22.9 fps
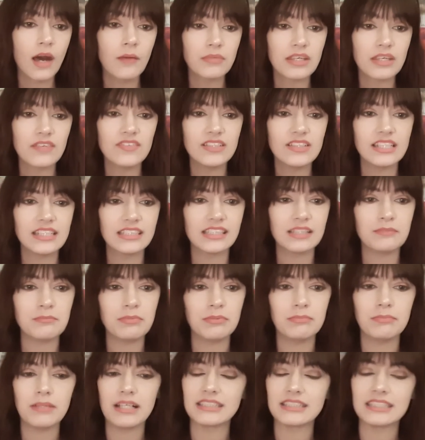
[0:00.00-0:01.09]
Given Disney
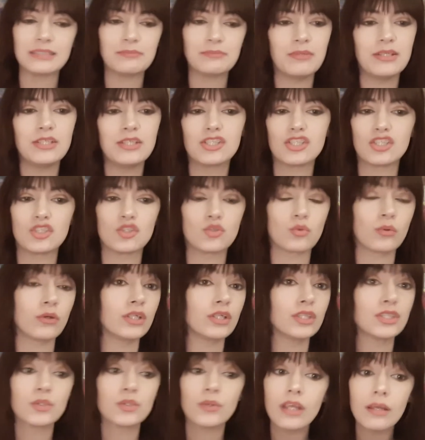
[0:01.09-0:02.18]
Plus's penchant
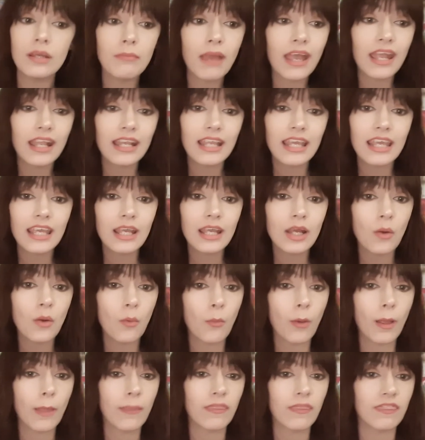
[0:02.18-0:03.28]
towards queerbaiting
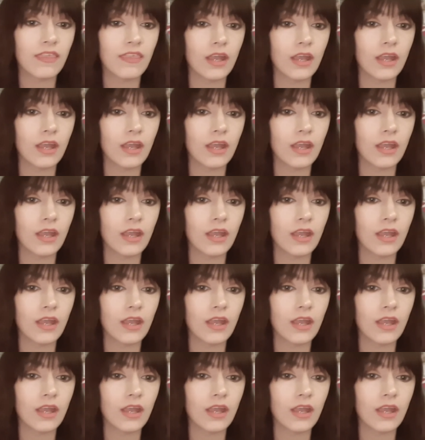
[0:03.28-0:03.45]
with their